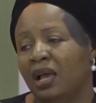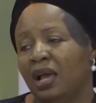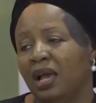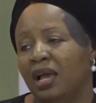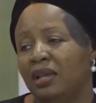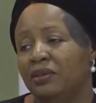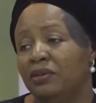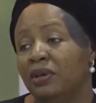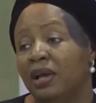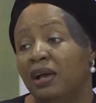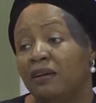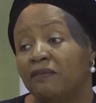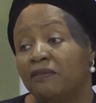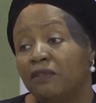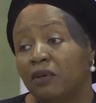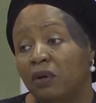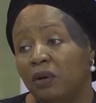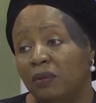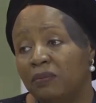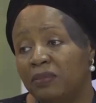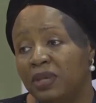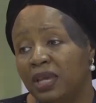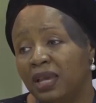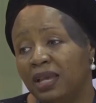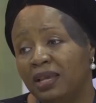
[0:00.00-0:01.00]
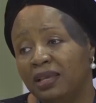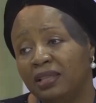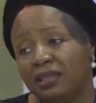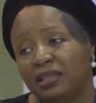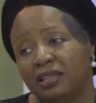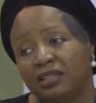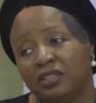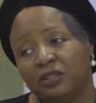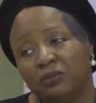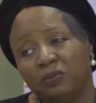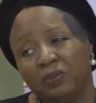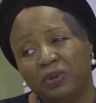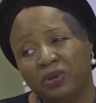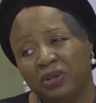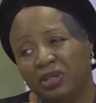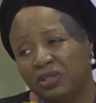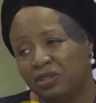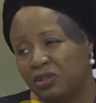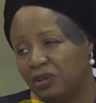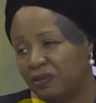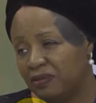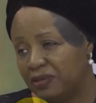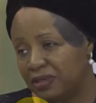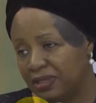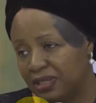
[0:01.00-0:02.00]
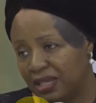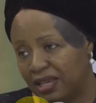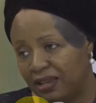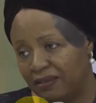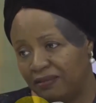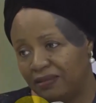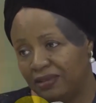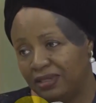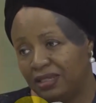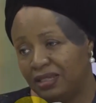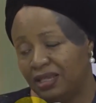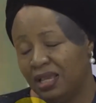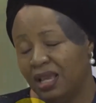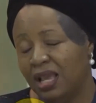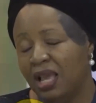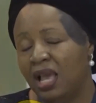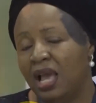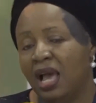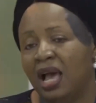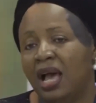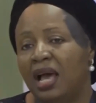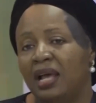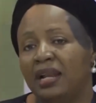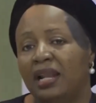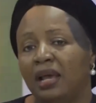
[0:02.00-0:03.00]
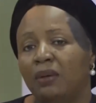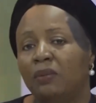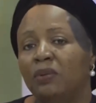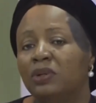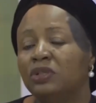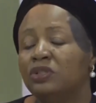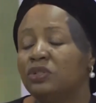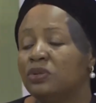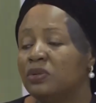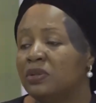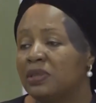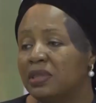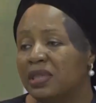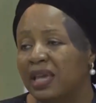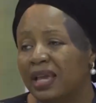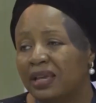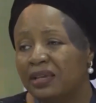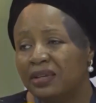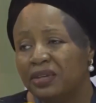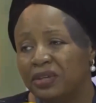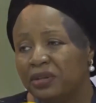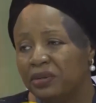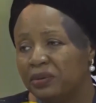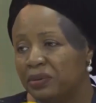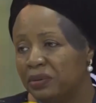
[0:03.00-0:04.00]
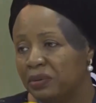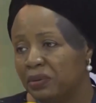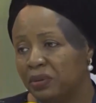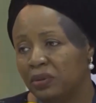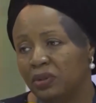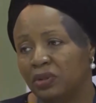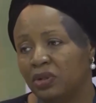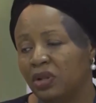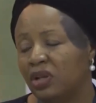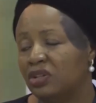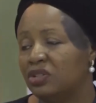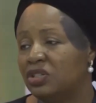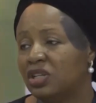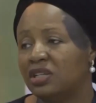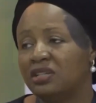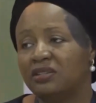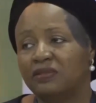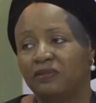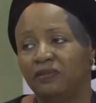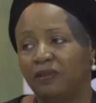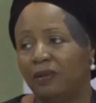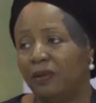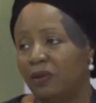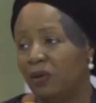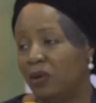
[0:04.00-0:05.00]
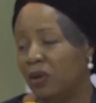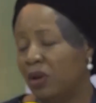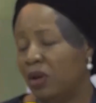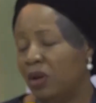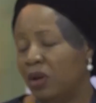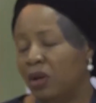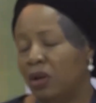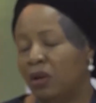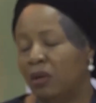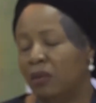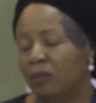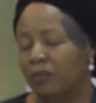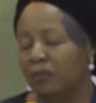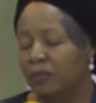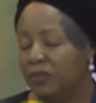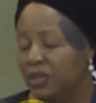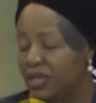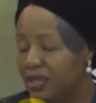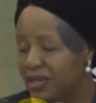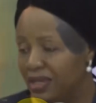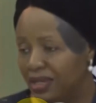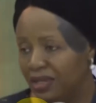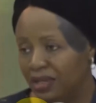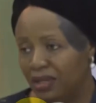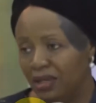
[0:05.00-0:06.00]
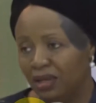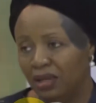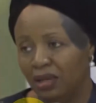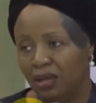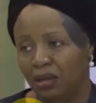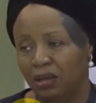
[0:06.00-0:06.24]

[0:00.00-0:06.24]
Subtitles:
And you have come here in the spirit of service. And I want to thank you, not just for me,